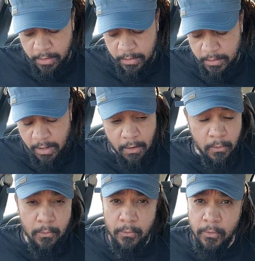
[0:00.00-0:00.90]

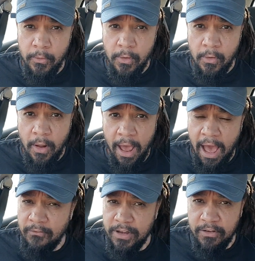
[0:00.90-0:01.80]
So
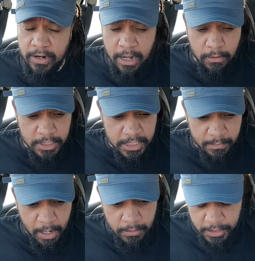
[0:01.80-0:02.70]
I've never counted
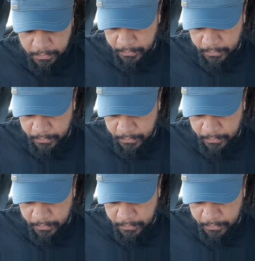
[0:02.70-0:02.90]
him out